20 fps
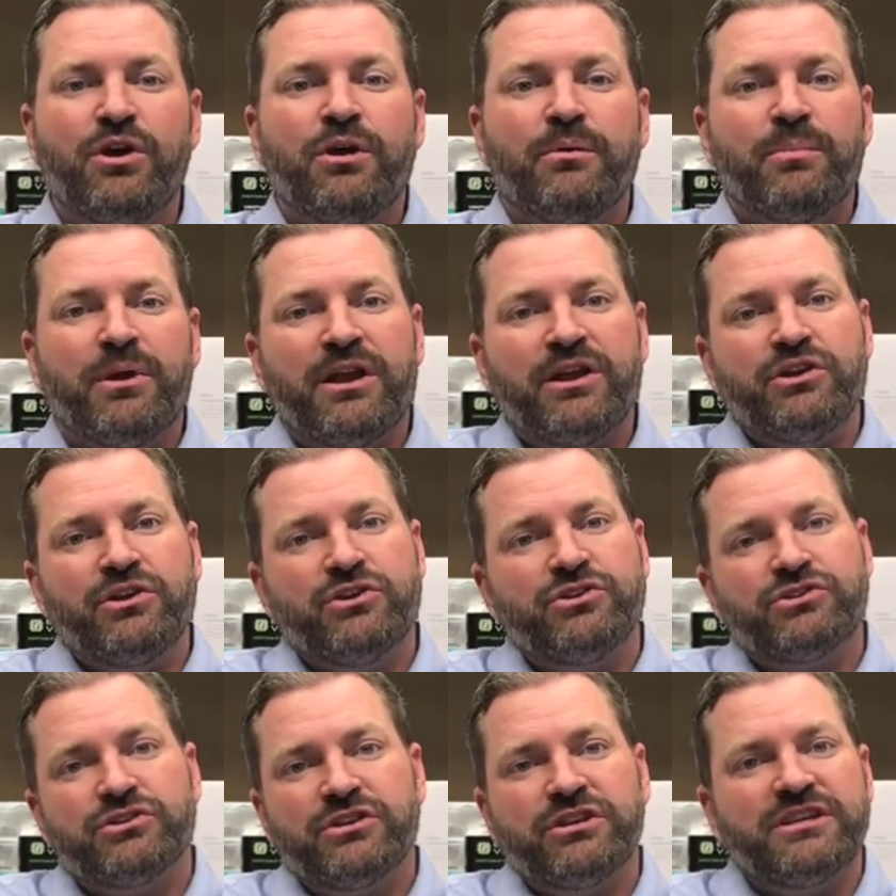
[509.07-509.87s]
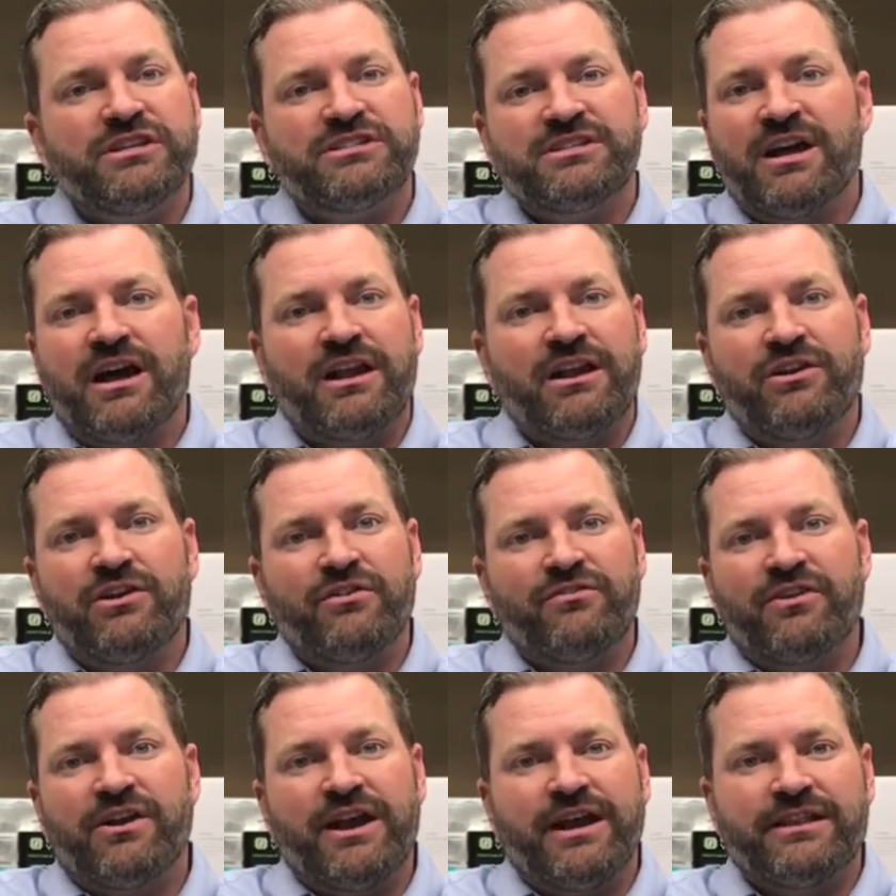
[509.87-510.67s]
But usually it's not an
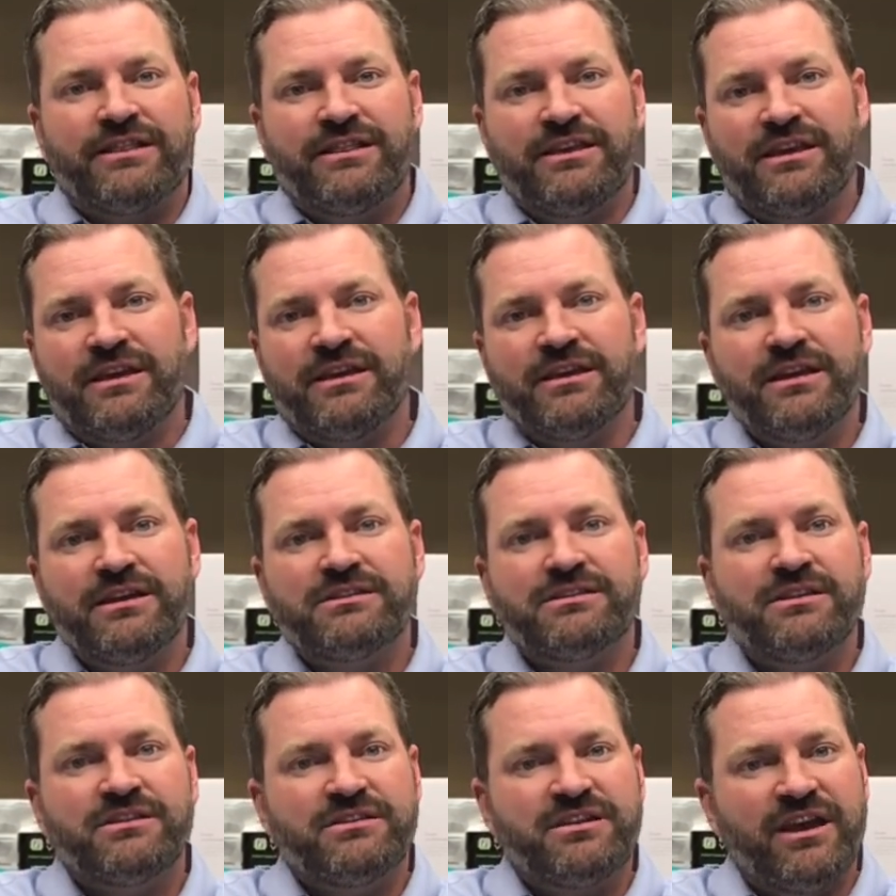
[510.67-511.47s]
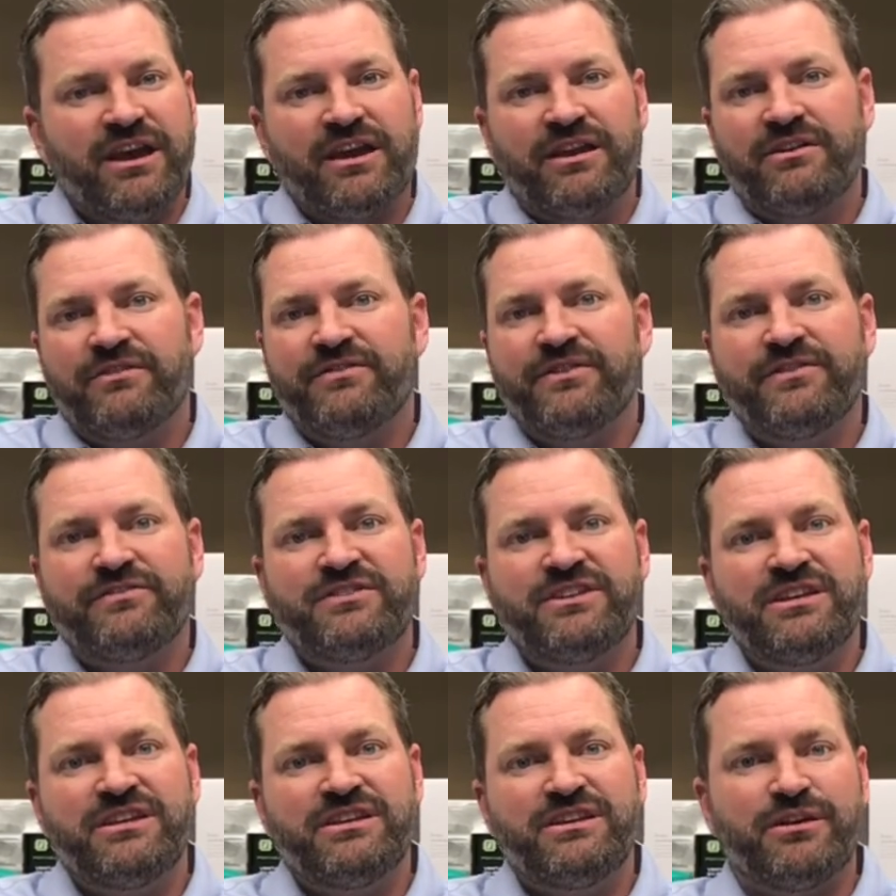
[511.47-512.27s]
overnight thing. It's a 10 or
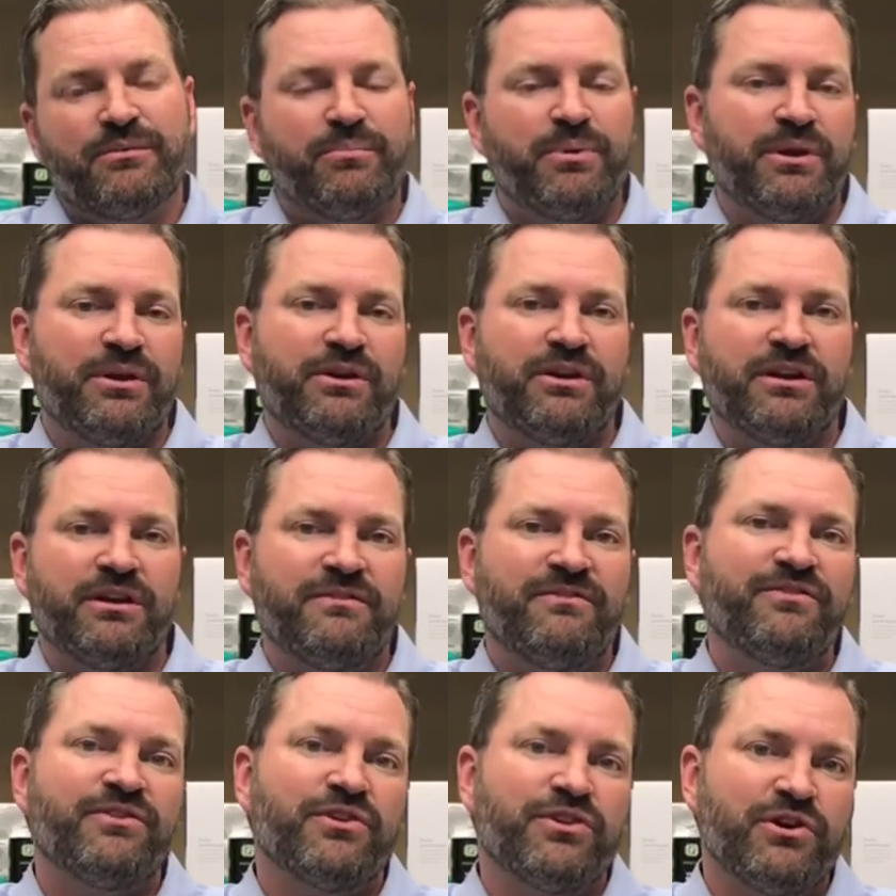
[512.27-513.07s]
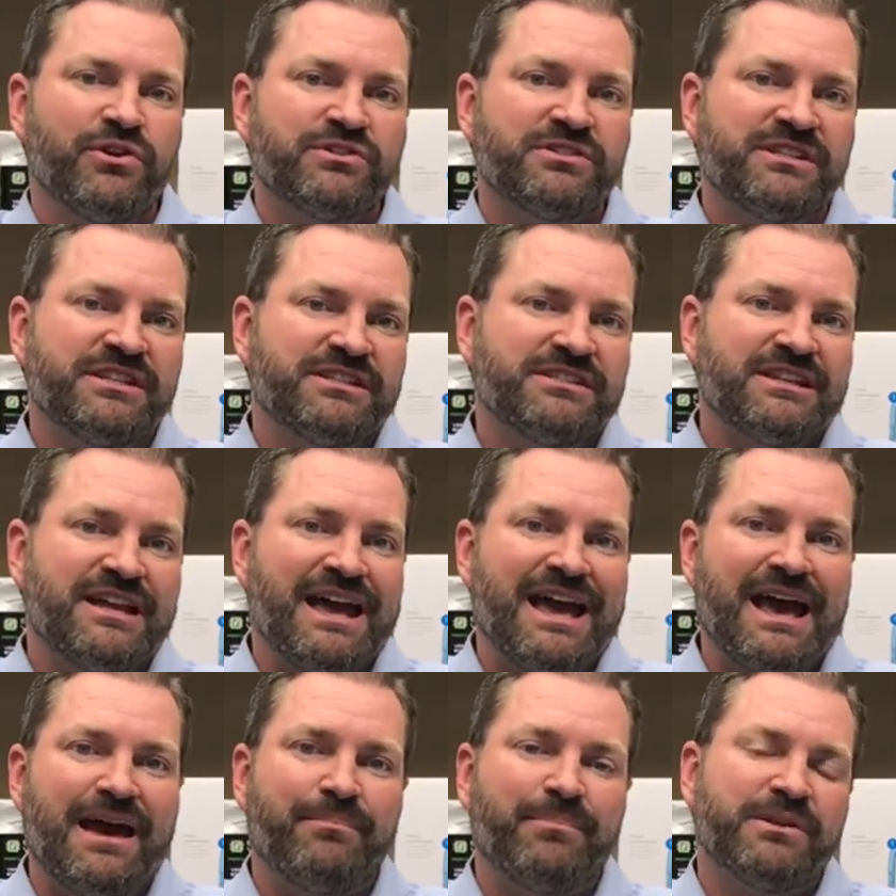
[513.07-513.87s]
15 year period for those things to
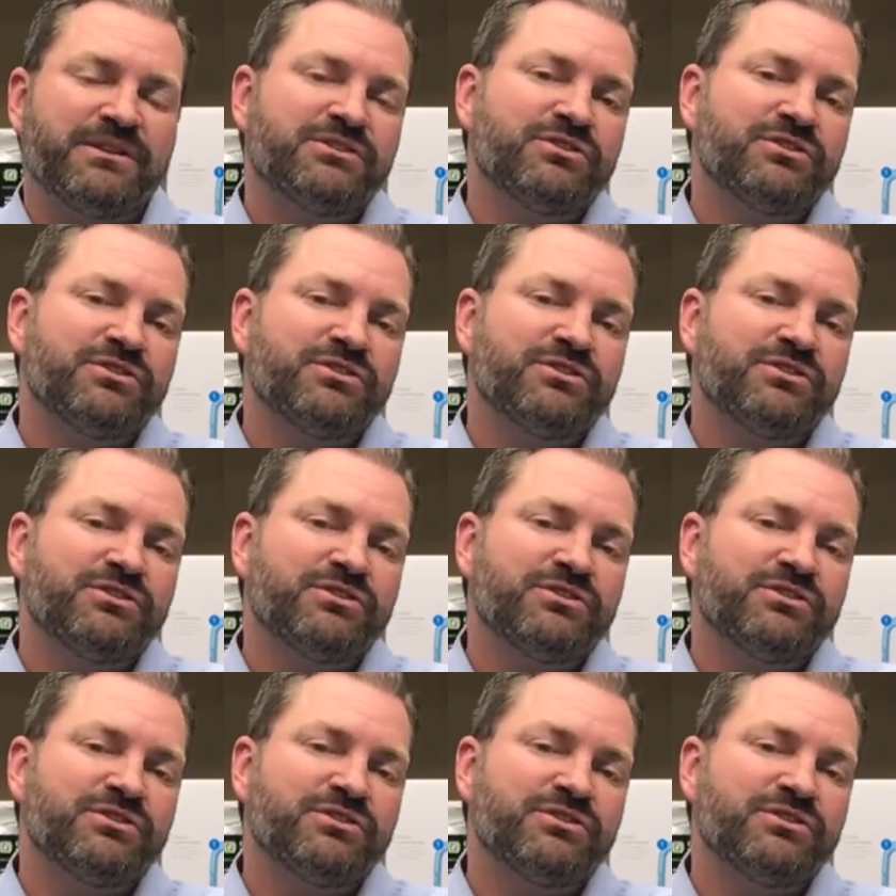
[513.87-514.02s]
happen.